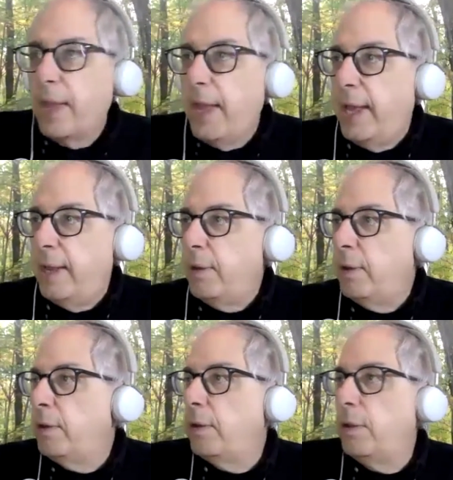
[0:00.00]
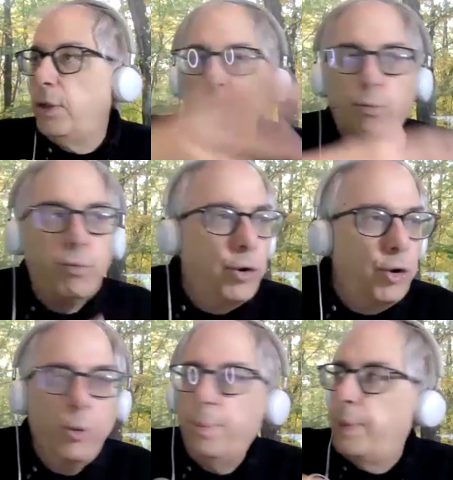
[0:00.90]
in your
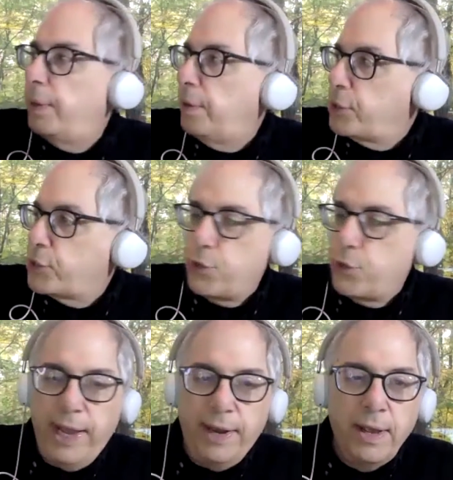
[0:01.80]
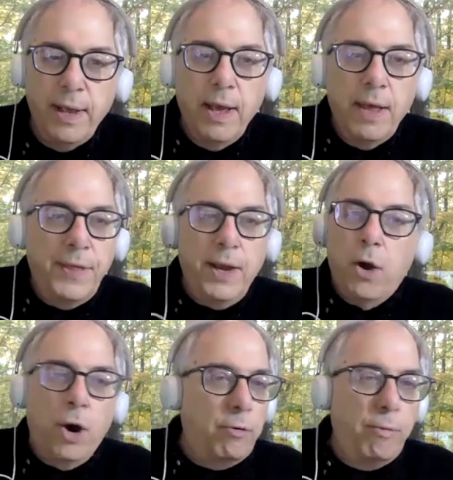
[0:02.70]
room and the street that
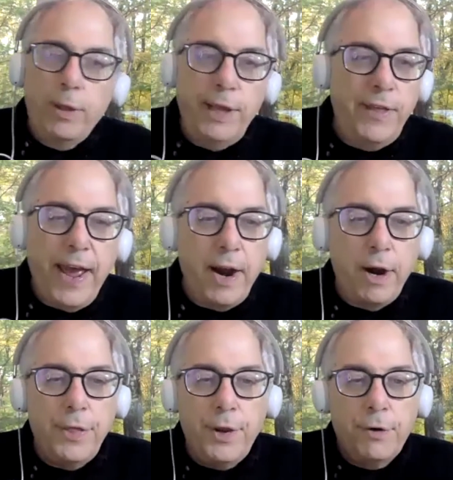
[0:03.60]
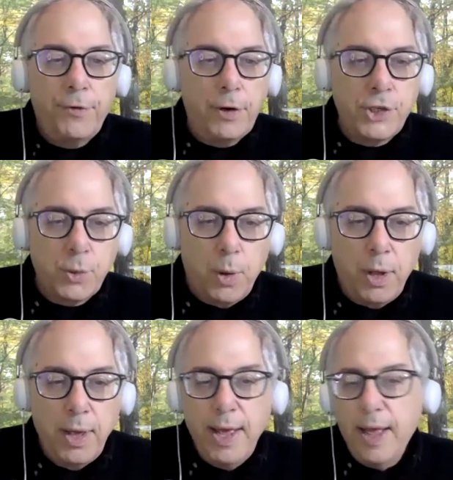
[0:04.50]
aren't really there, that are virtual.